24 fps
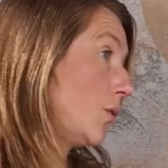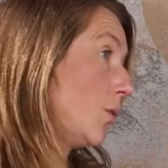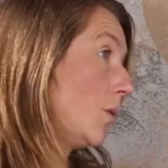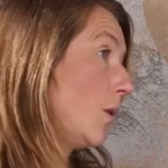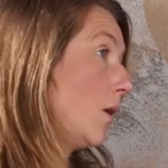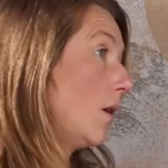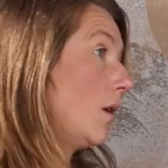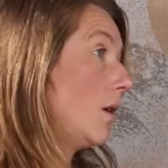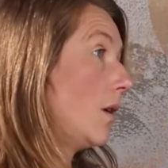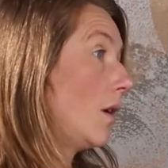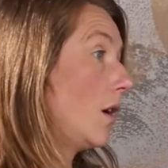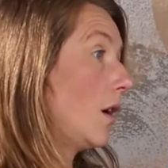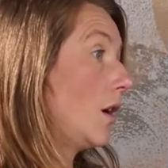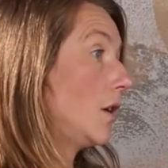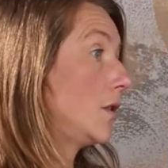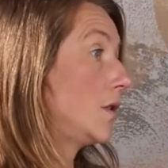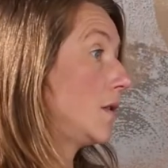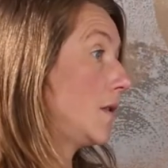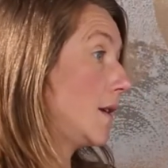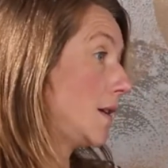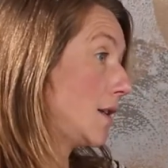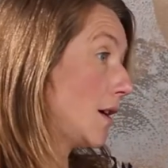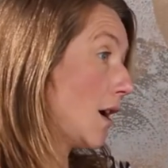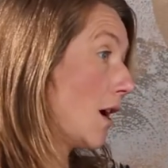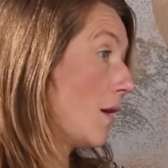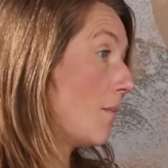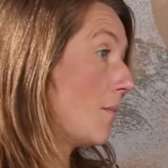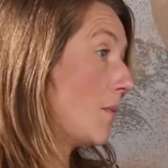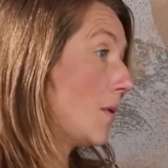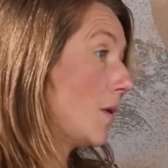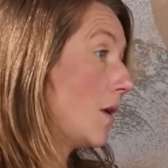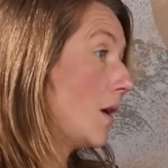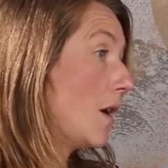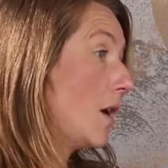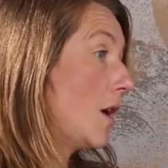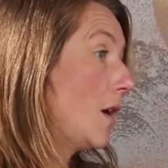door to the
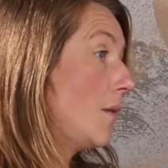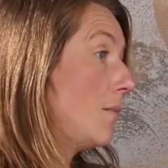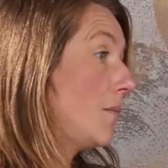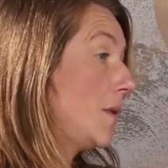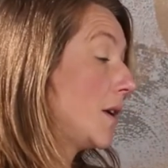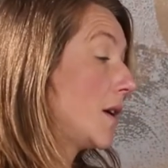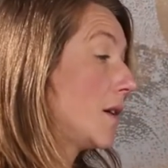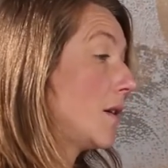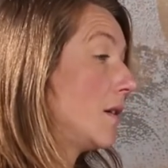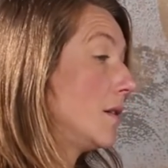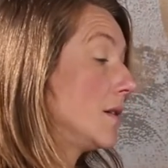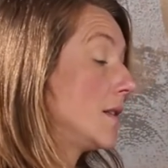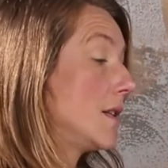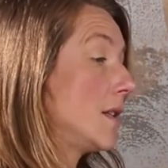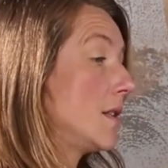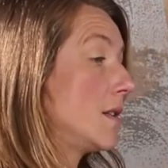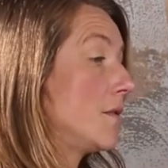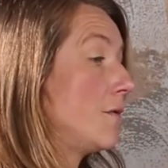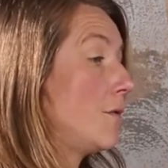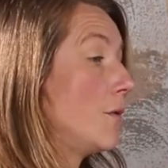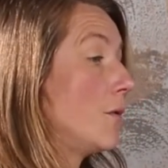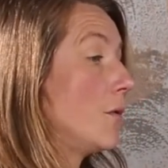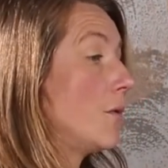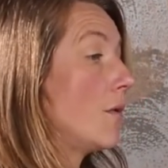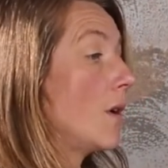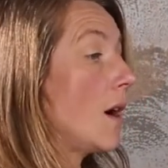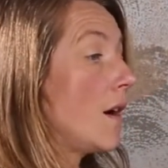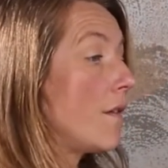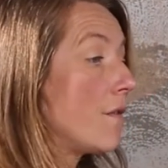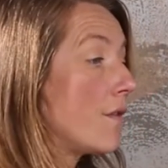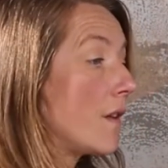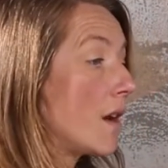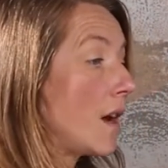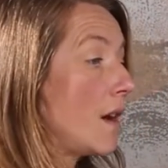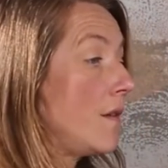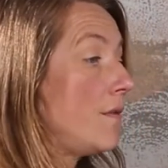top because it's a
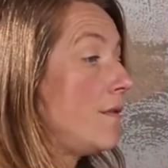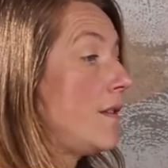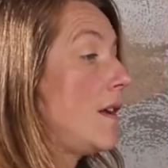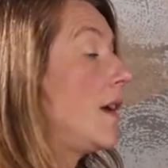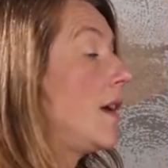photograph that I've